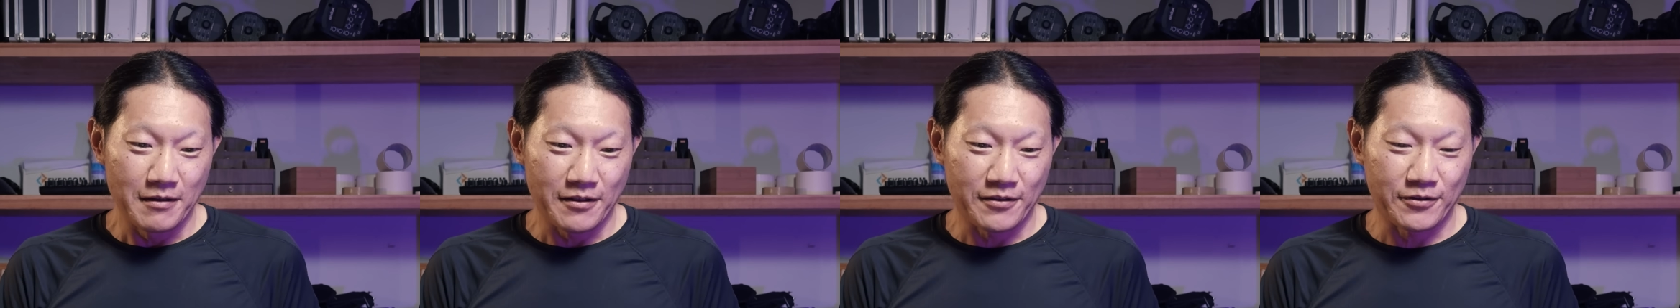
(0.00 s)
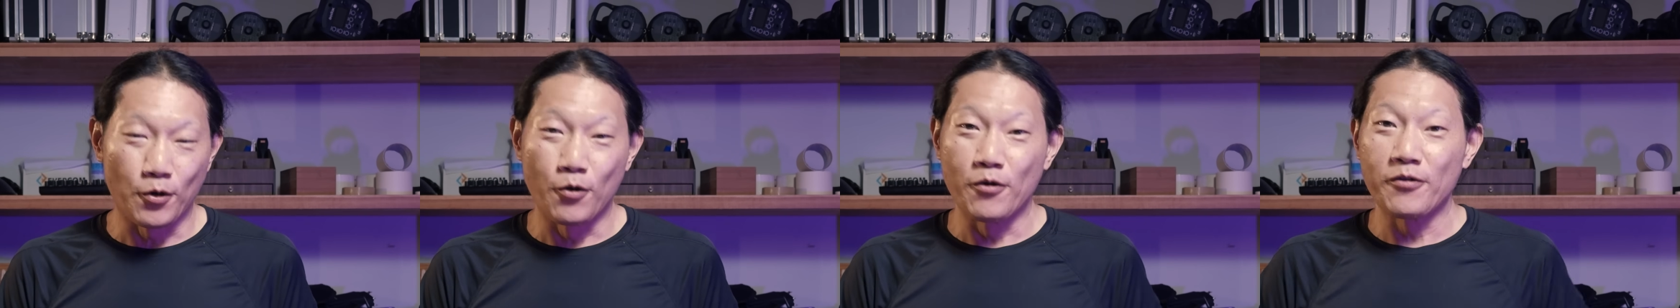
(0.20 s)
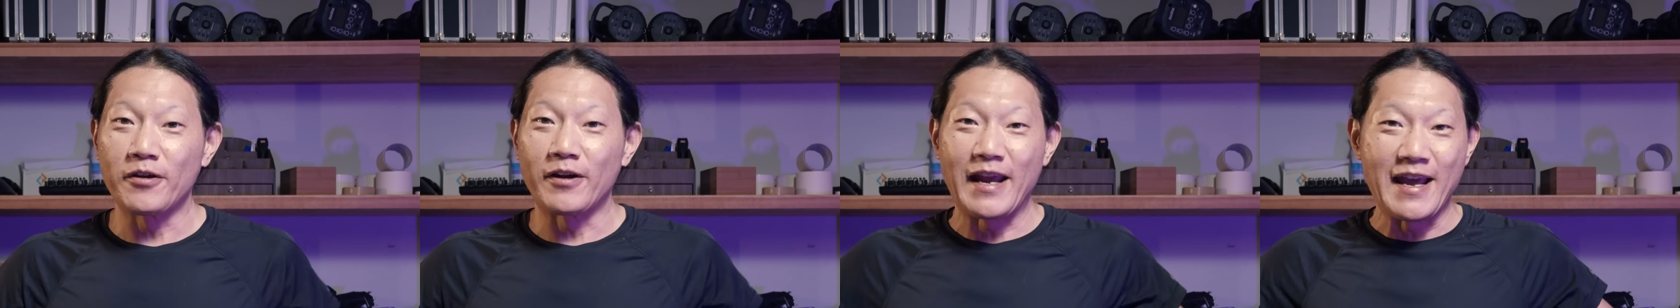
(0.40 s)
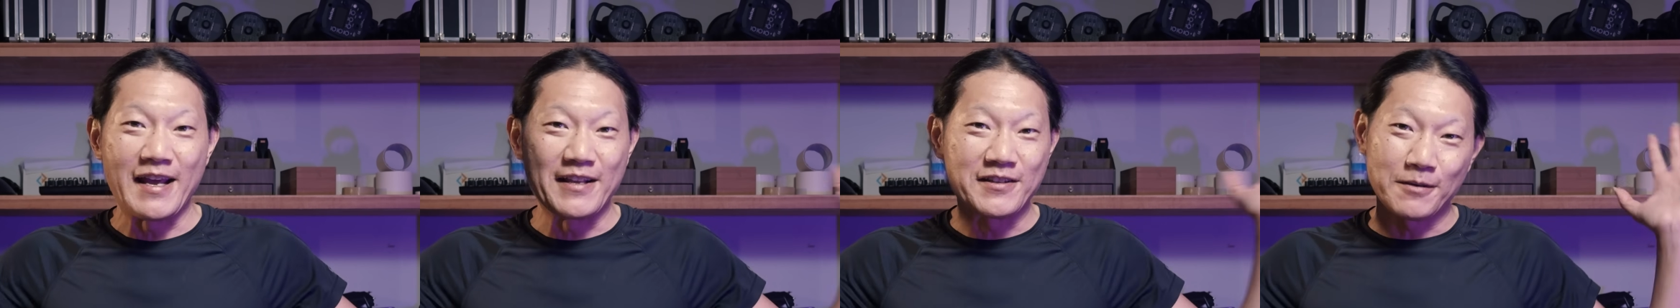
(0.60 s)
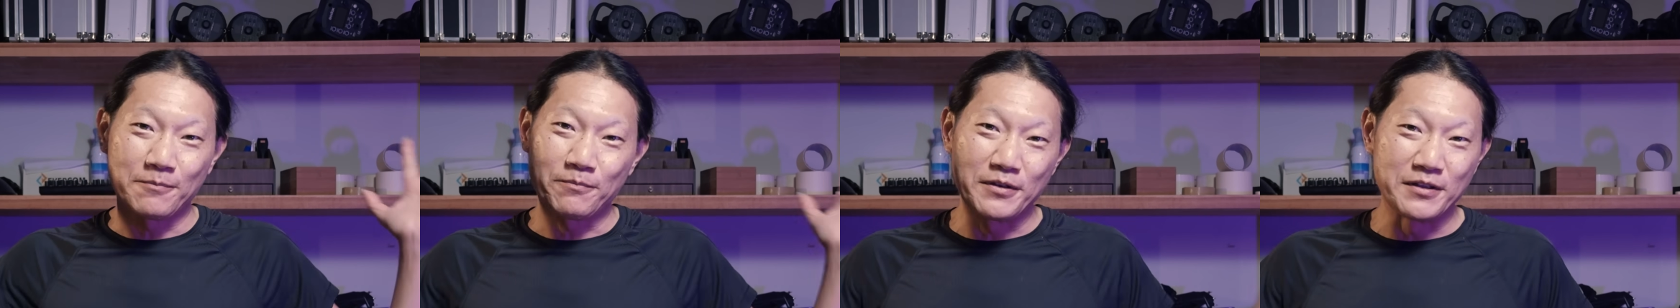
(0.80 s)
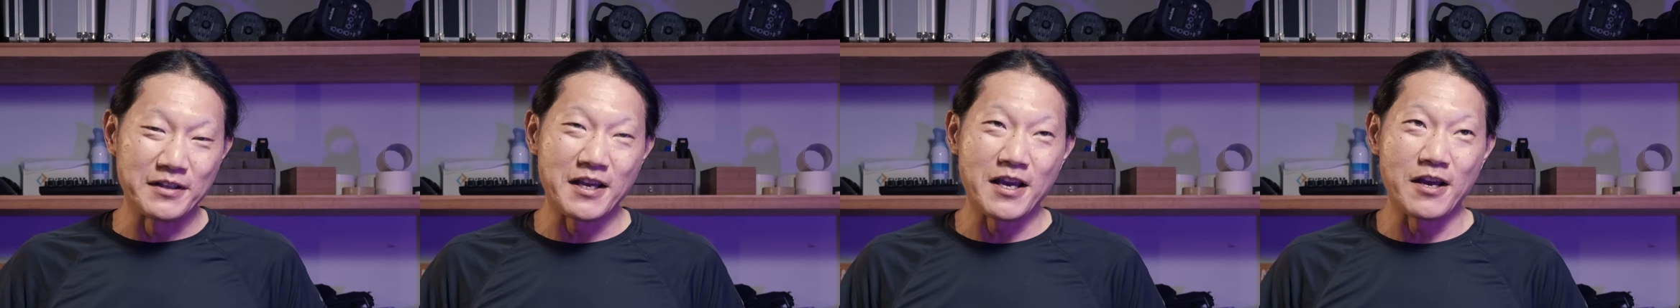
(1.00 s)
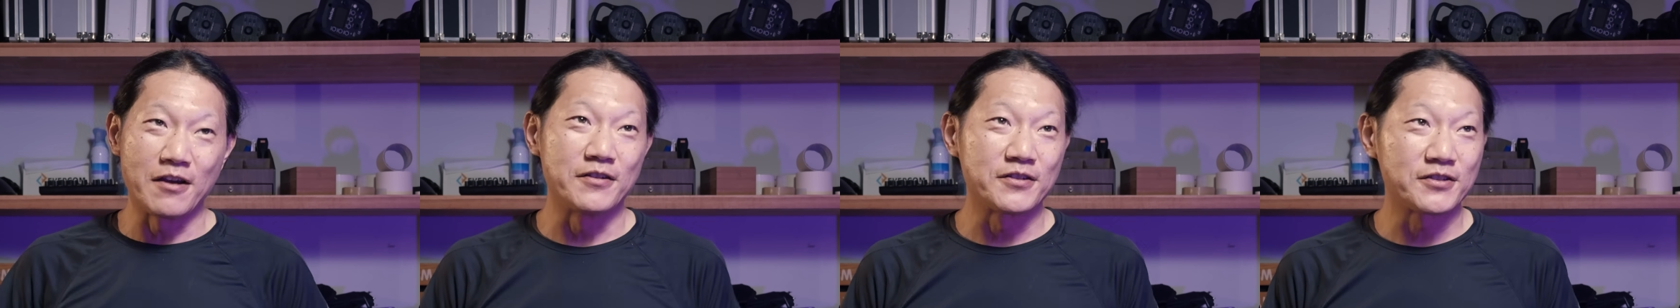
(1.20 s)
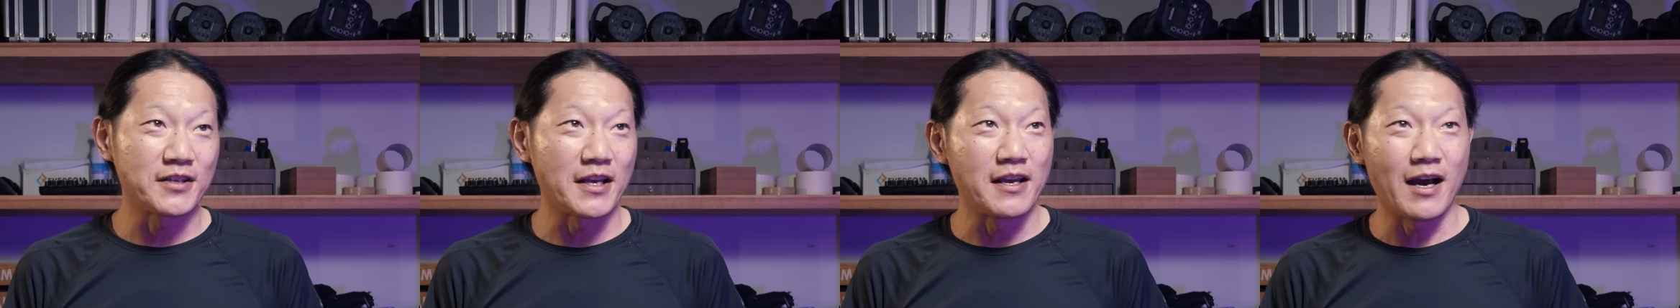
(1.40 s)
throw their hands up in the
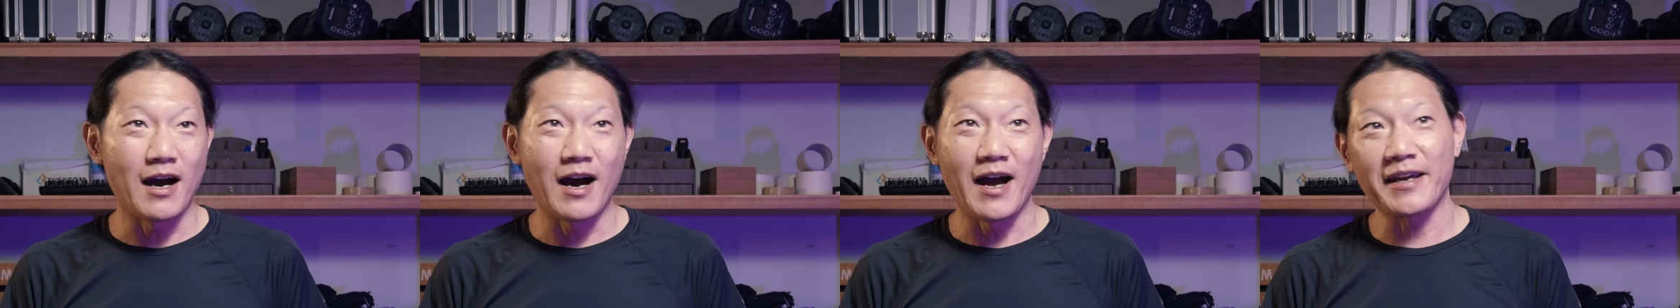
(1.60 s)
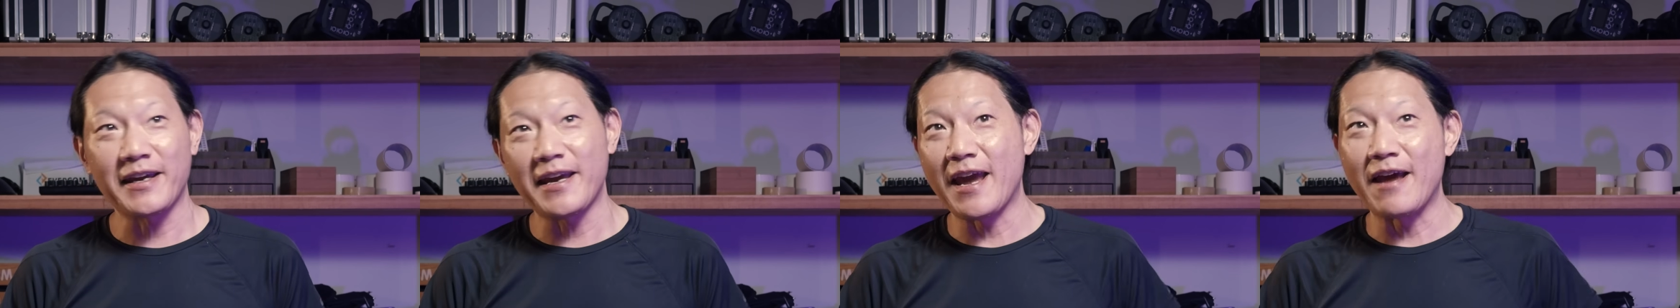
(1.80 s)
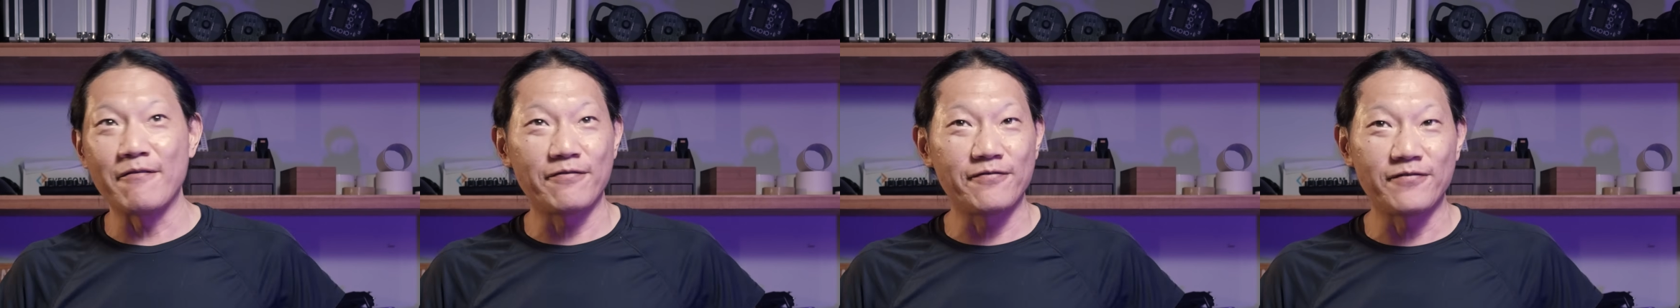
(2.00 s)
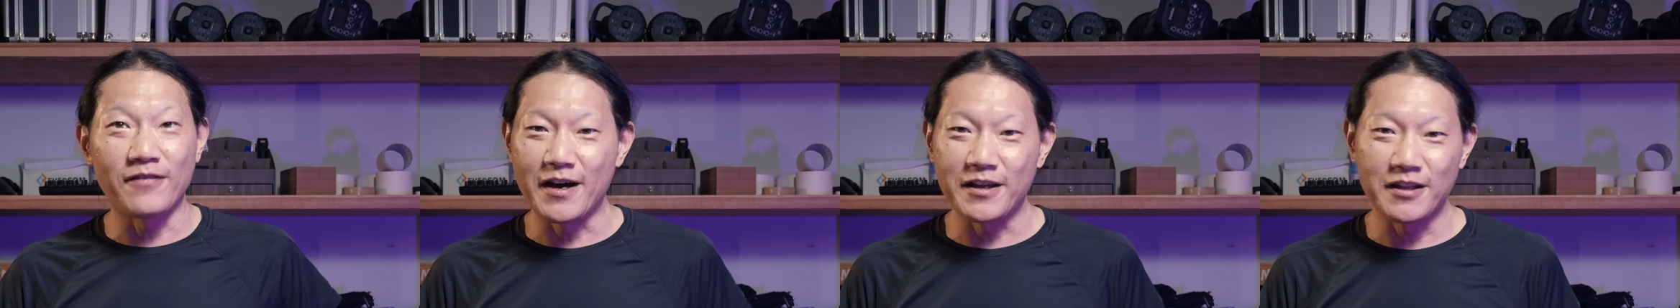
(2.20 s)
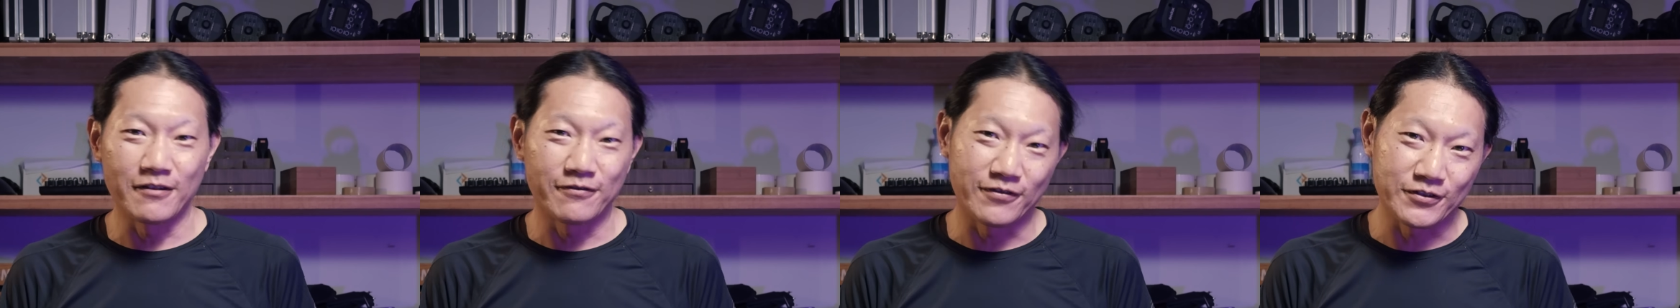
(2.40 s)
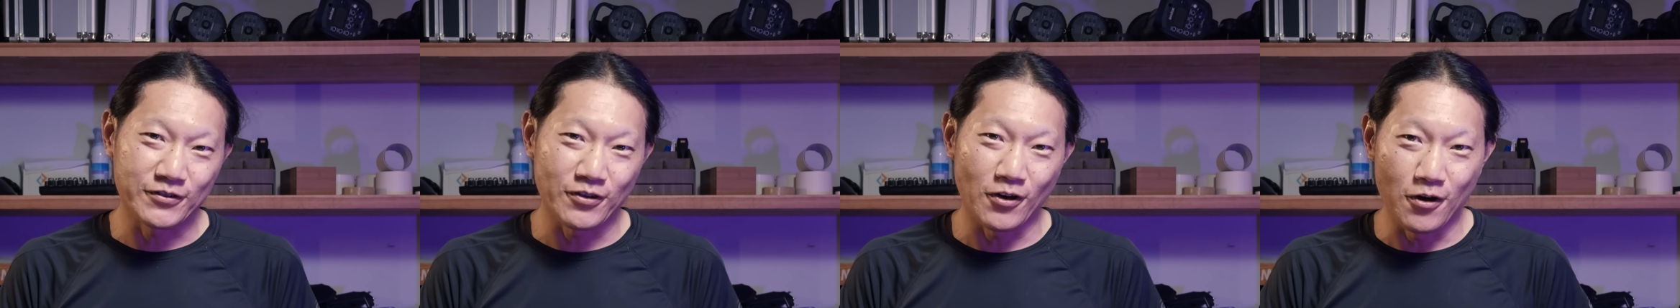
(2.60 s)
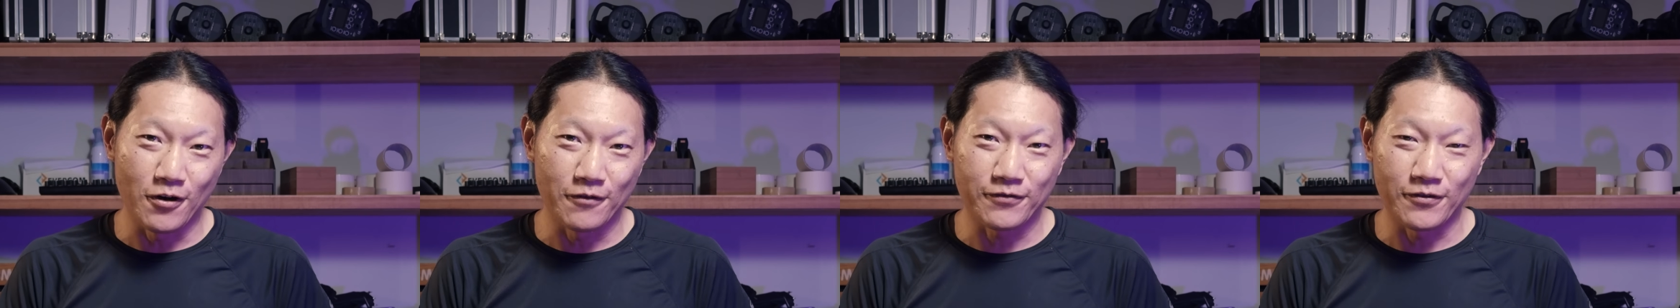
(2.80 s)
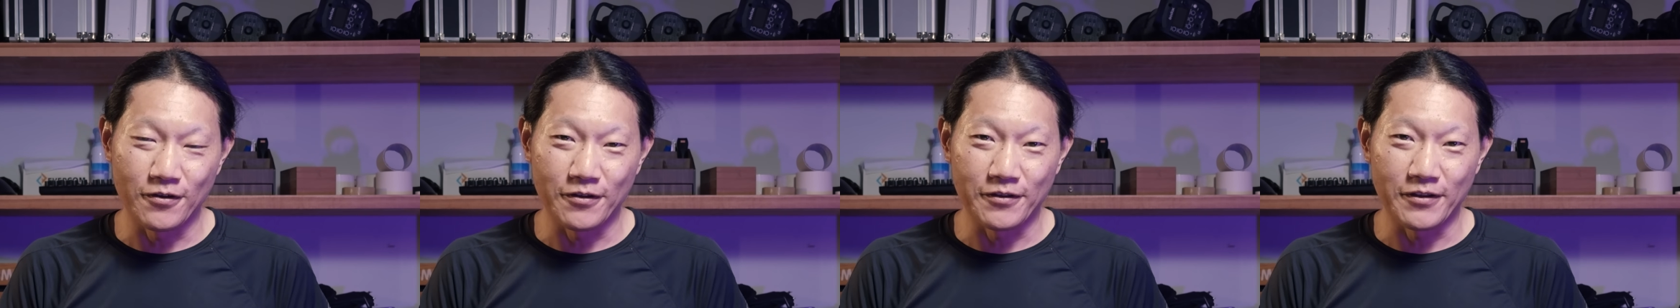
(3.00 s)
air and say, I can't find a
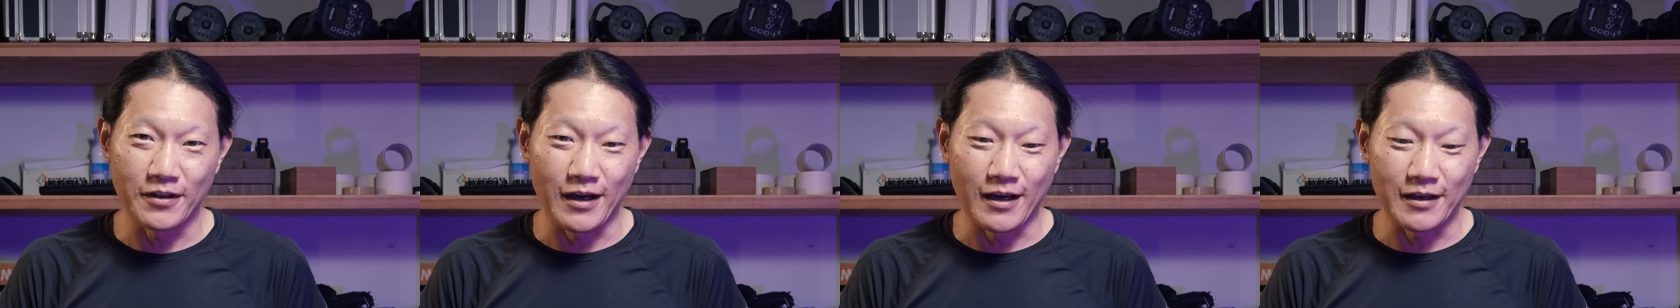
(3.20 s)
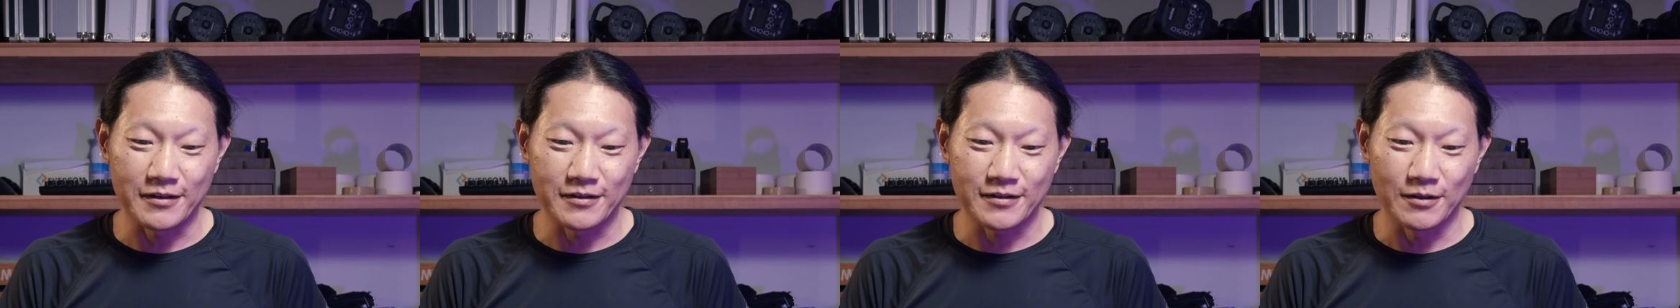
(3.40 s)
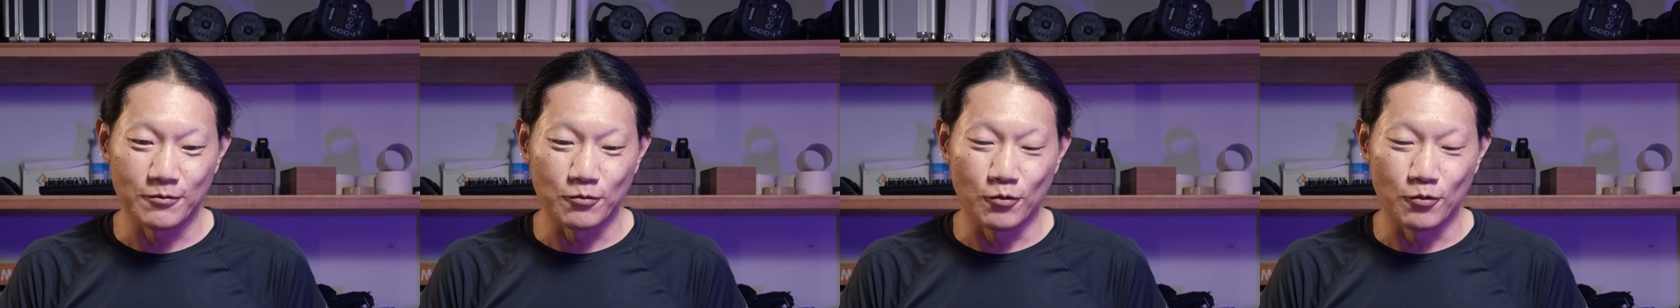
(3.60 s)
photographer that